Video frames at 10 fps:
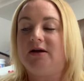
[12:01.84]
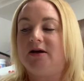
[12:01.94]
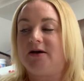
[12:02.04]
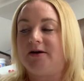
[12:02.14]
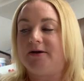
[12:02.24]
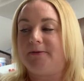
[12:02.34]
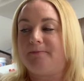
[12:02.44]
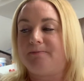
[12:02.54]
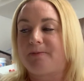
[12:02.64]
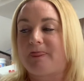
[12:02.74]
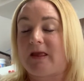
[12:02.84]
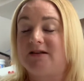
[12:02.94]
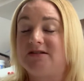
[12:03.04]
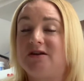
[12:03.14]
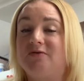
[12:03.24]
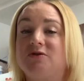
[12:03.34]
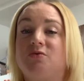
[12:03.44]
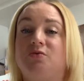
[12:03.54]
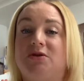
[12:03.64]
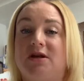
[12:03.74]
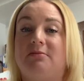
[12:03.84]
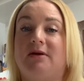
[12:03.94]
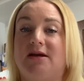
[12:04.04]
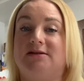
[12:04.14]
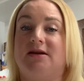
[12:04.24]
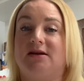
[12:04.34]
That stuff is really amazing.